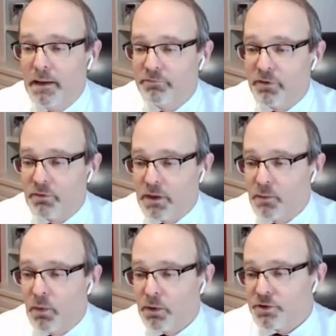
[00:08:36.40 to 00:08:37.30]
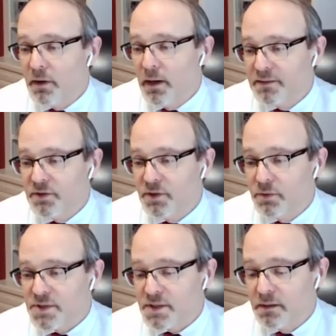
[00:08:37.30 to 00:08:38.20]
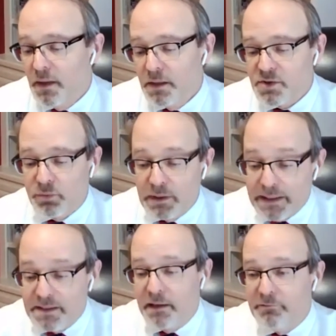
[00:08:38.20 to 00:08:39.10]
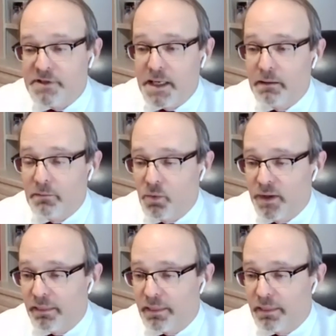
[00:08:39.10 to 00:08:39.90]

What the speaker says: for really what we're trying to do, is to really dovetail with